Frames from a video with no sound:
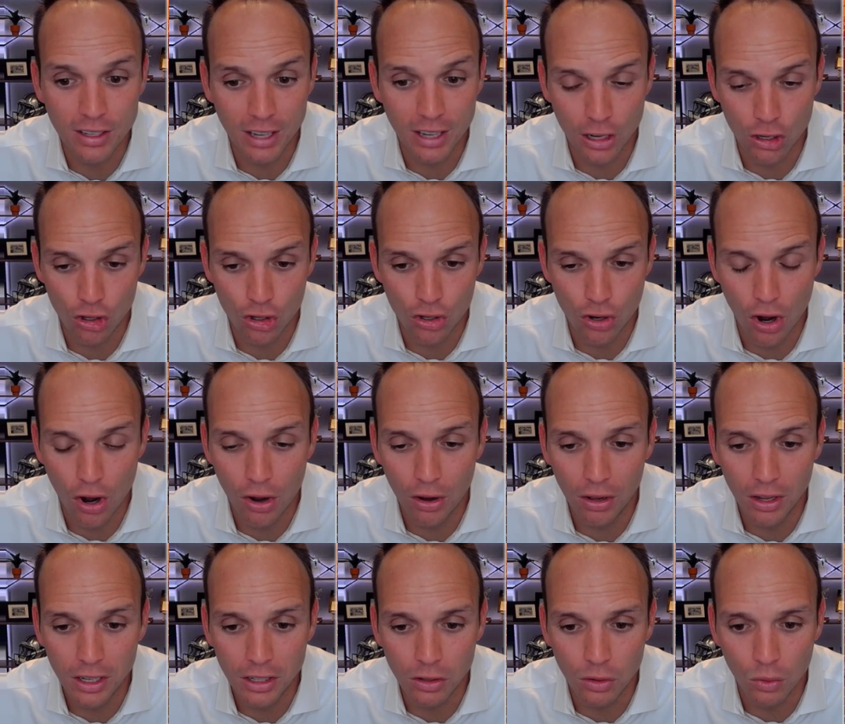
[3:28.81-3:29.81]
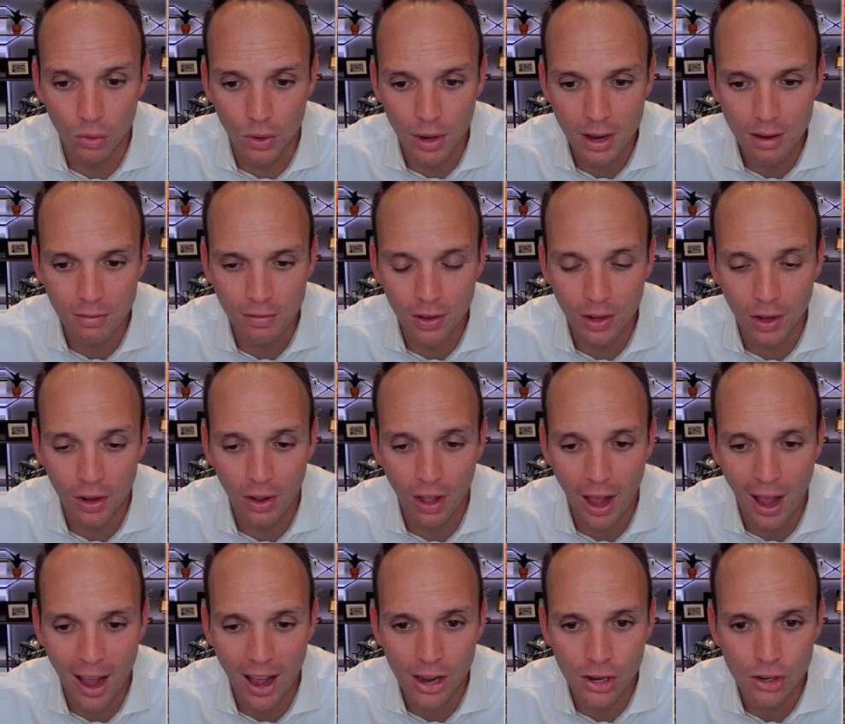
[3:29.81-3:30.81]
like Charlotte, Greenville,
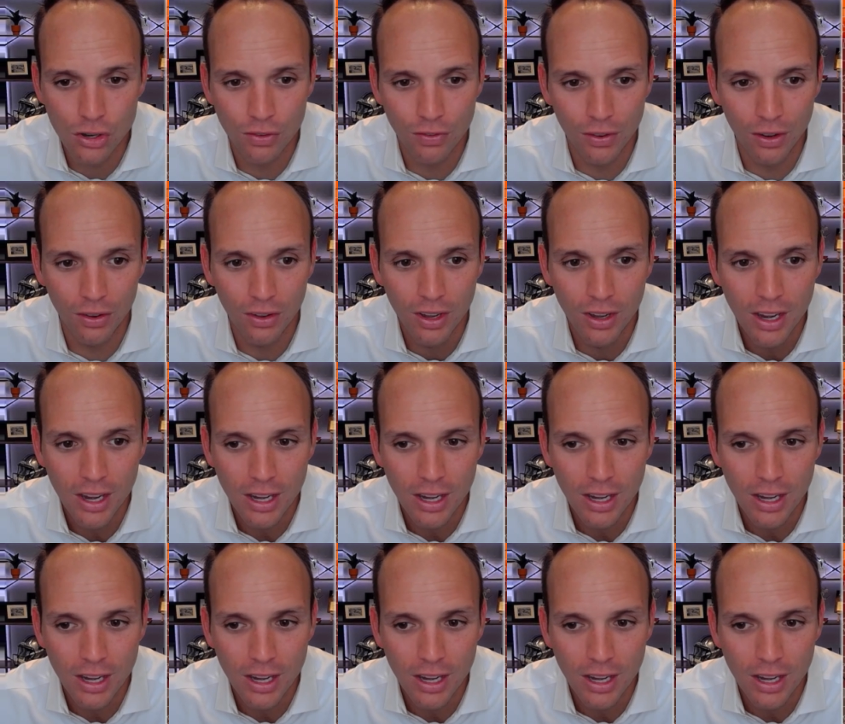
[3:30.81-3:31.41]
Asheville.